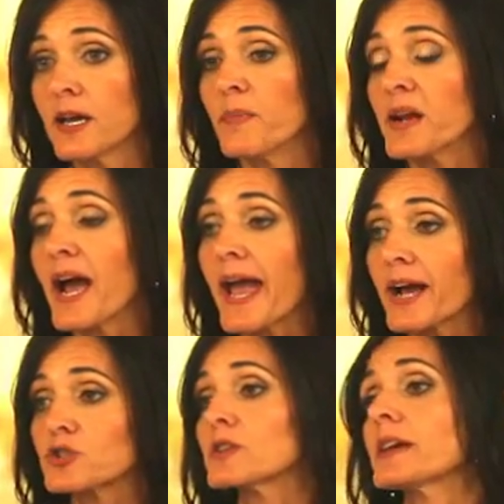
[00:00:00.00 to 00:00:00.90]
I mean, I
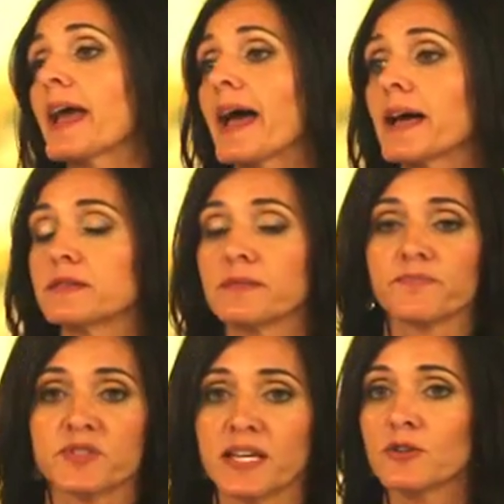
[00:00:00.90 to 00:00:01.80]
actually had,
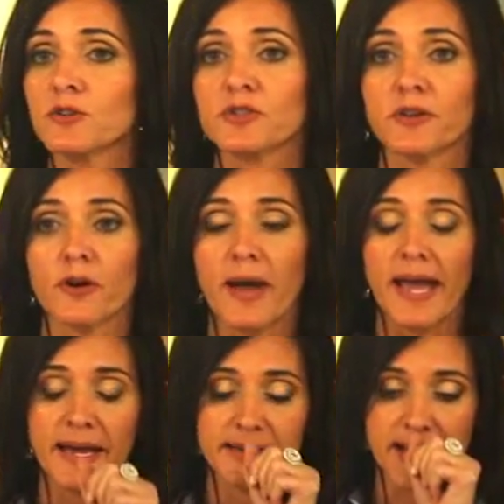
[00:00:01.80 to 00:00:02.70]
10 years ago, I
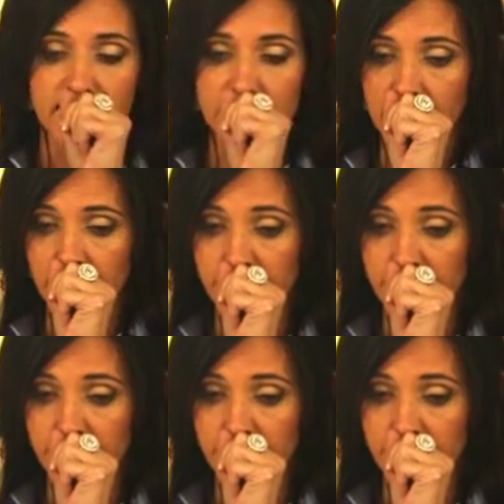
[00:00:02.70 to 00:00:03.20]
had a